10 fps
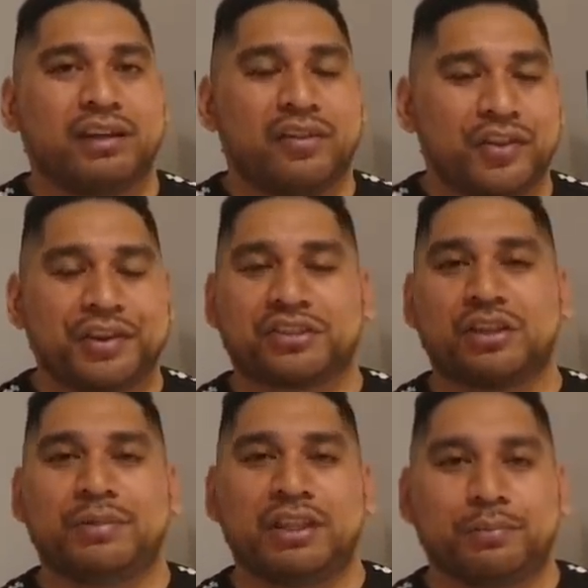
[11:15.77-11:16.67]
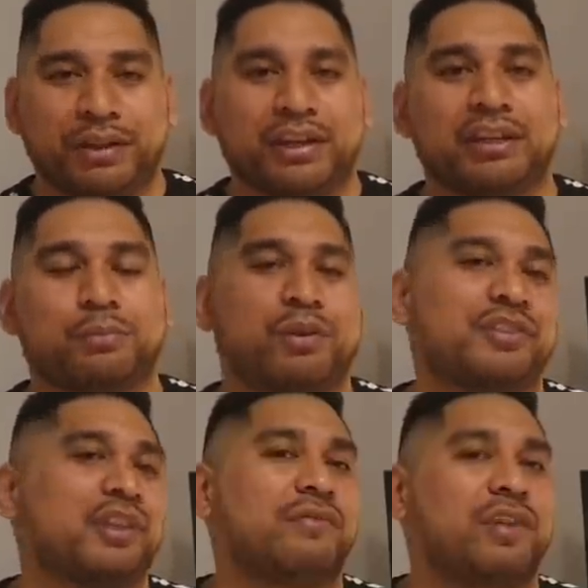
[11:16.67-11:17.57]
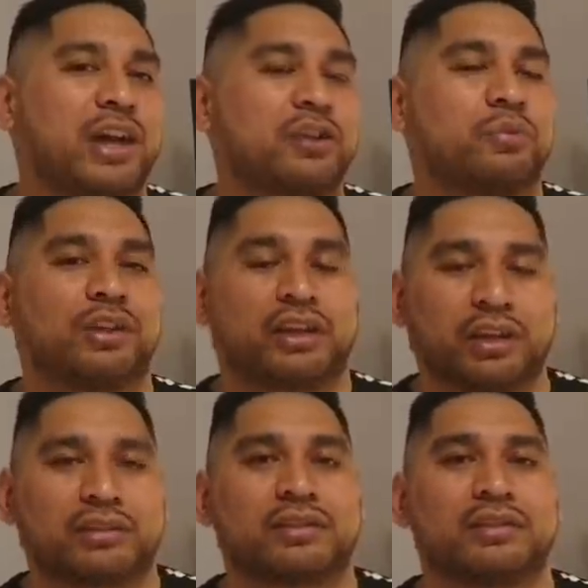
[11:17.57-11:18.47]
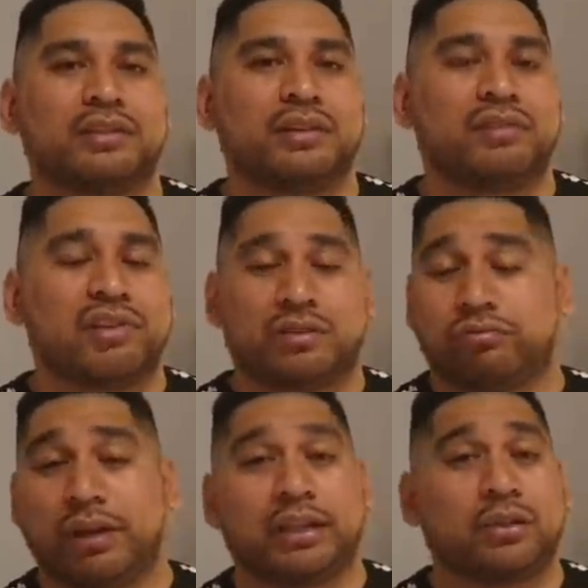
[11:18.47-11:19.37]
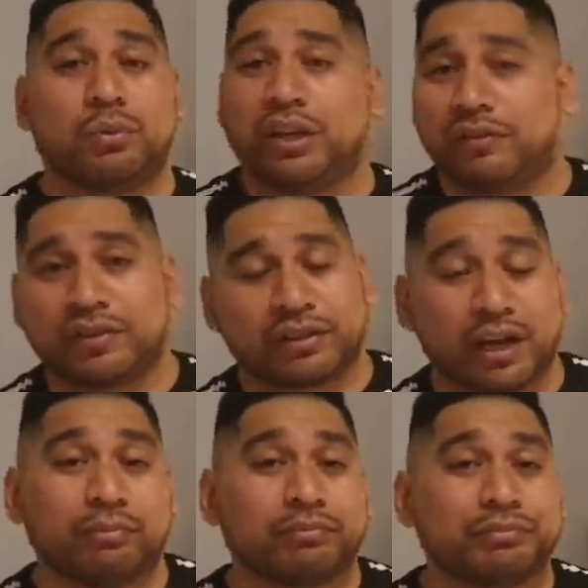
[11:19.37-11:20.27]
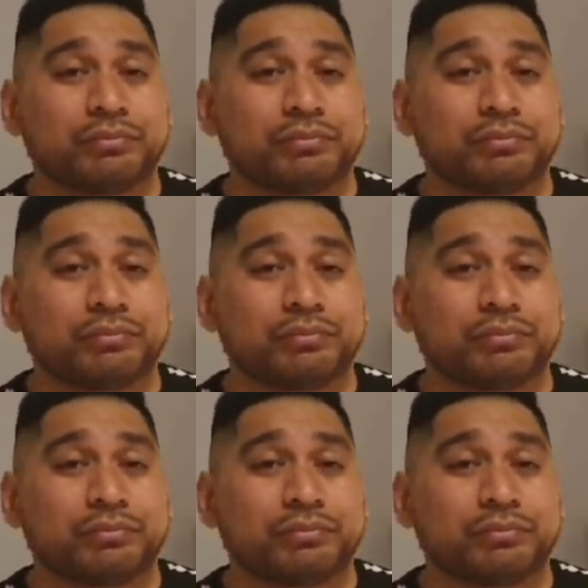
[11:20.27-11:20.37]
And then it's going to be the ability to press the advantage with the kicks. That's really the winning of this game.